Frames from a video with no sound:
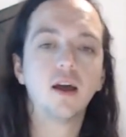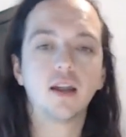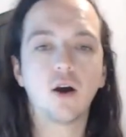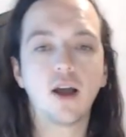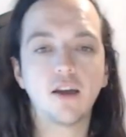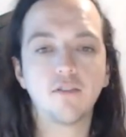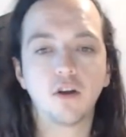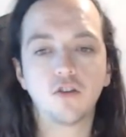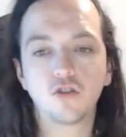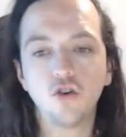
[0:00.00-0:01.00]
Now I have
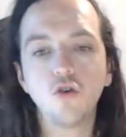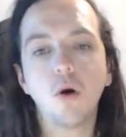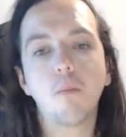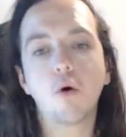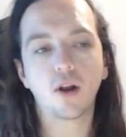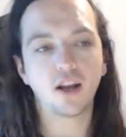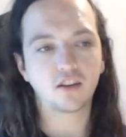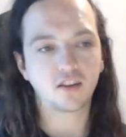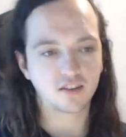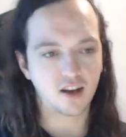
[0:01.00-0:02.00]
2 more
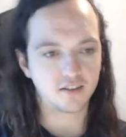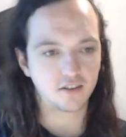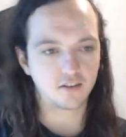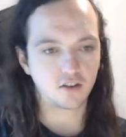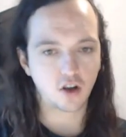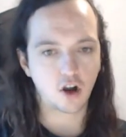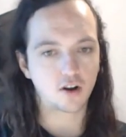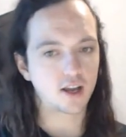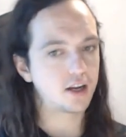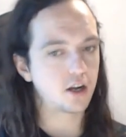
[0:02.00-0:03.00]
exercises to go, okay?